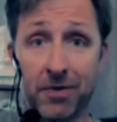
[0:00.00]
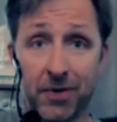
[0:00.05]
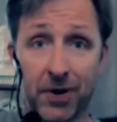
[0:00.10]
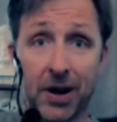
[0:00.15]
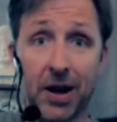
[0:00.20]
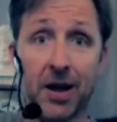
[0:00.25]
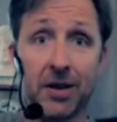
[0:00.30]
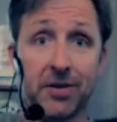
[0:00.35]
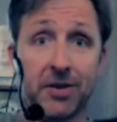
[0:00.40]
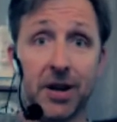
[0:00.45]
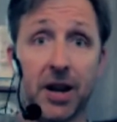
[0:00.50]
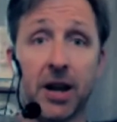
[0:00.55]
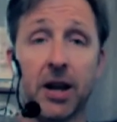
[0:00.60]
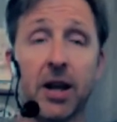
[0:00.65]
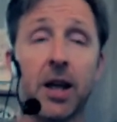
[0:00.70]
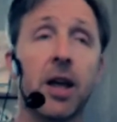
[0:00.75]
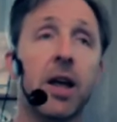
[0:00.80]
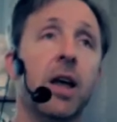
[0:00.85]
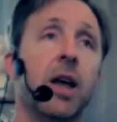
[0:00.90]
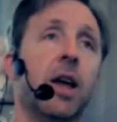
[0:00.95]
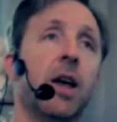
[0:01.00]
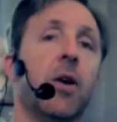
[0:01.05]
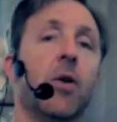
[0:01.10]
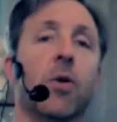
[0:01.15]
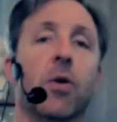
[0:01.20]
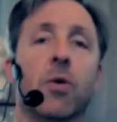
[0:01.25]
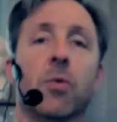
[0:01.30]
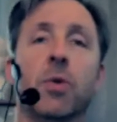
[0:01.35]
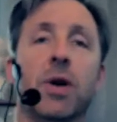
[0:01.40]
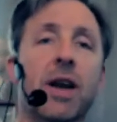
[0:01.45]
for God's sake,
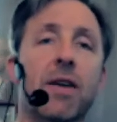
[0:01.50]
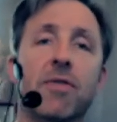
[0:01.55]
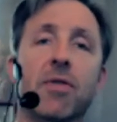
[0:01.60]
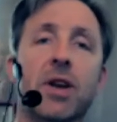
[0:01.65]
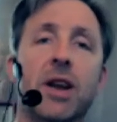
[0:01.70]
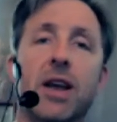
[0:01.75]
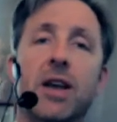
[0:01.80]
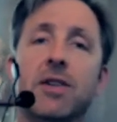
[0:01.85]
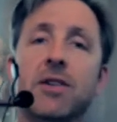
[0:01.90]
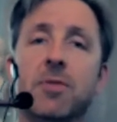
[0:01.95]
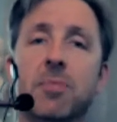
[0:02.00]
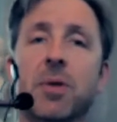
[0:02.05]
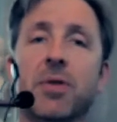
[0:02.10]
or whatever it is.